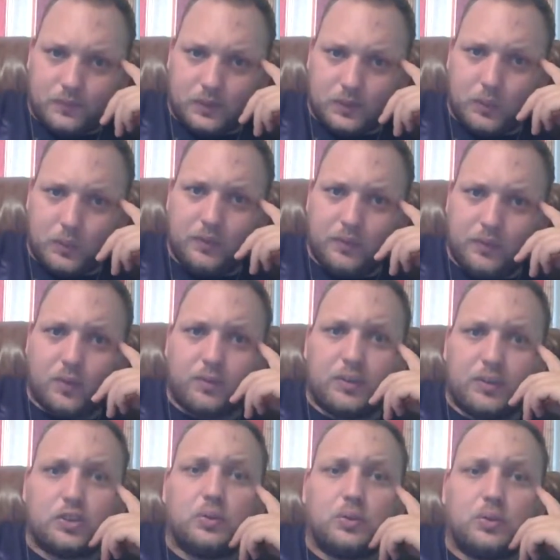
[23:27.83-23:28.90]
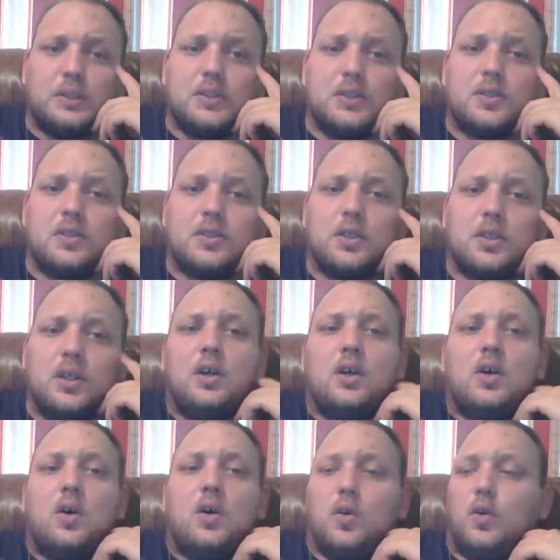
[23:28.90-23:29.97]
wait for official ones,
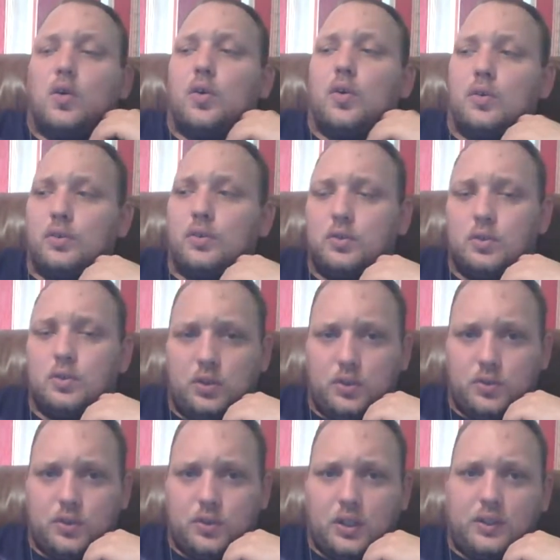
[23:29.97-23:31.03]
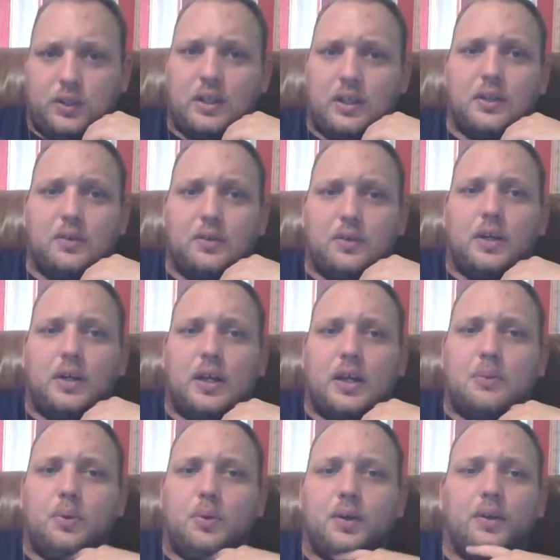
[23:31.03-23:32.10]
or use like the Android app
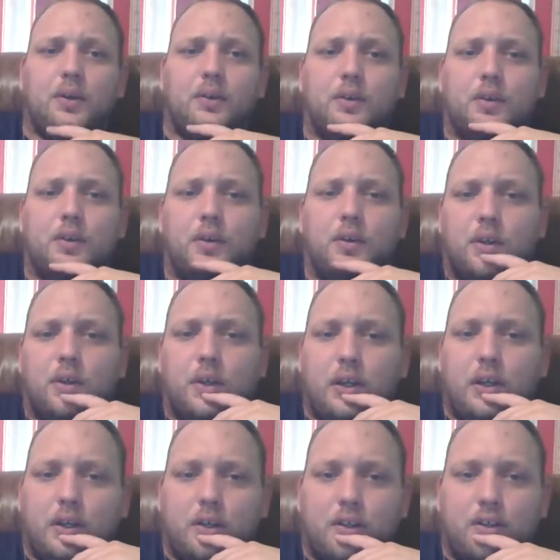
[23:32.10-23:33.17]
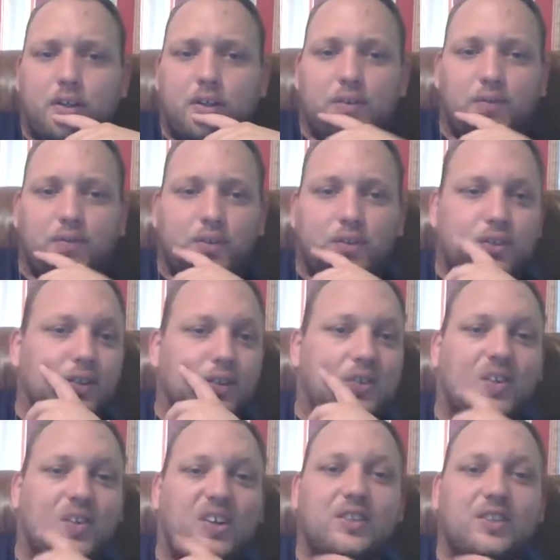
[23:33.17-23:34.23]
where it converts it
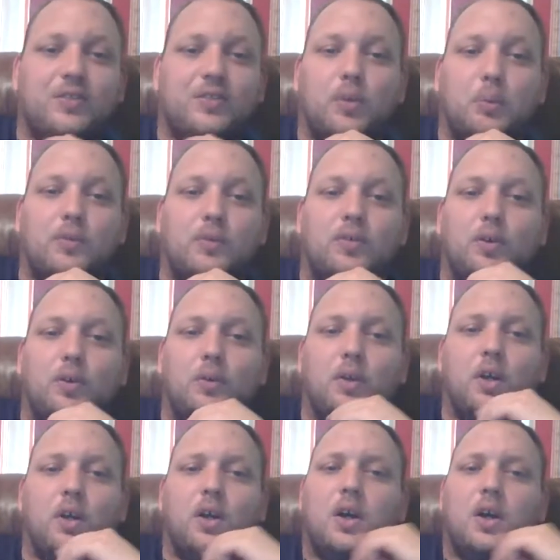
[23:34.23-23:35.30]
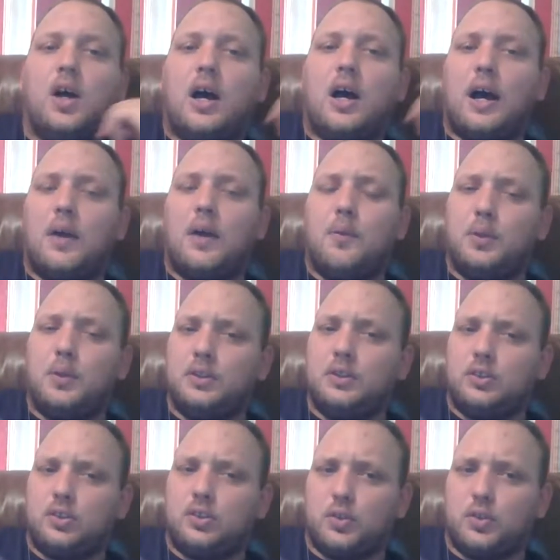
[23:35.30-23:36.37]
directly from your phone. I
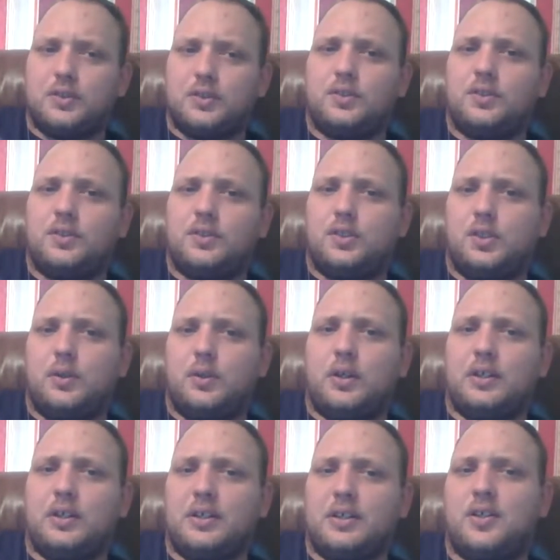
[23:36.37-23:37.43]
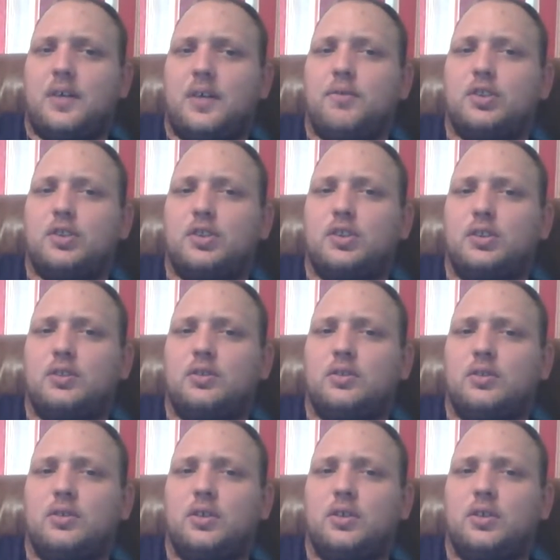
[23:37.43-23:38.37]
wouldn't trust doing a desktop version,